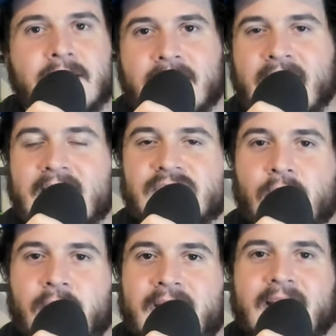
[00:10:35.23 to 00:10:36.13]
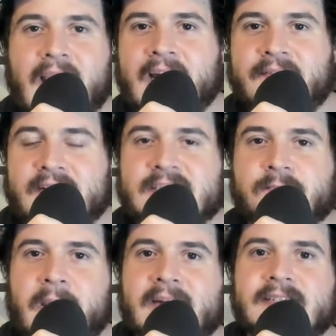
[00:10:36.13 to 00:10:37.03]
is already kind of
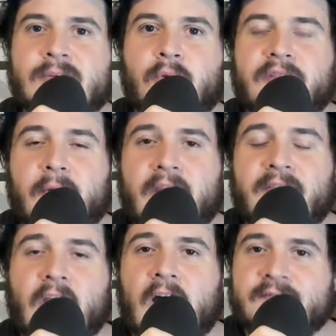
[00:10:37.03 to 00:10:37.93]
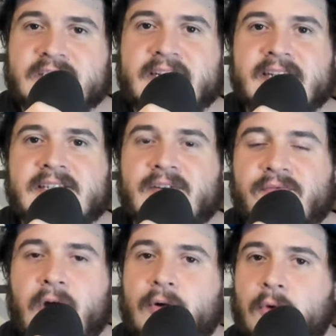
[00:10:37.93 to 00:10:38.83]
expected when in the offseason.
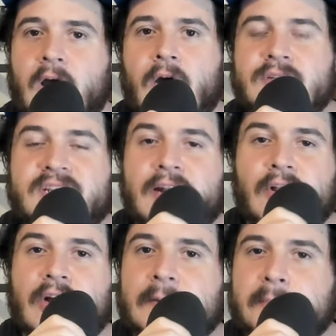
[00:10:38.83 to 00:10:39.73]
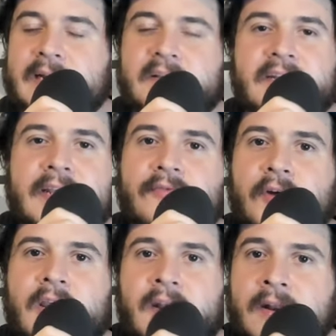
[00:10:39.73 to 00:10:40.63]
Front Row is going to look completely
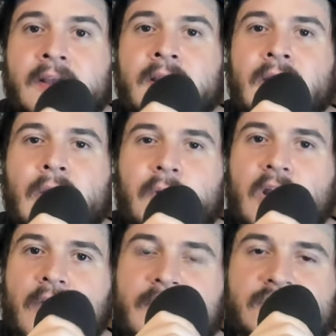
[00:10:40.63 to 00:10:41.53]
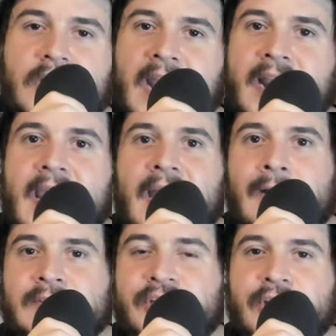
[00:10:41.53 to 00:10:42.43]
different. We know that
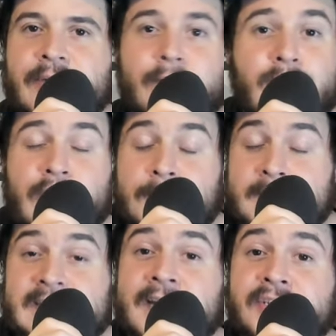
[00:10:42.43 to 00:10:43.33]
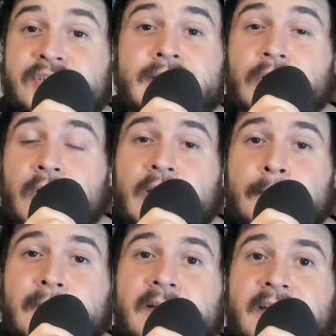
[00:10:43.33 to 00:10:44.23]
Trackhouse could potentially look
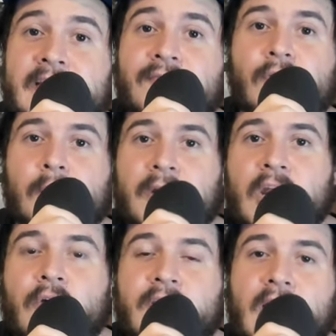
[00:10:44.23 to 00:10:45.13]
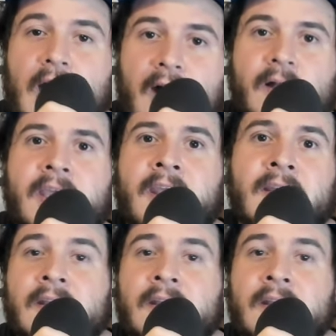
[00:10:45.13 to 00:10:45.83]
completely different. We know that Colleague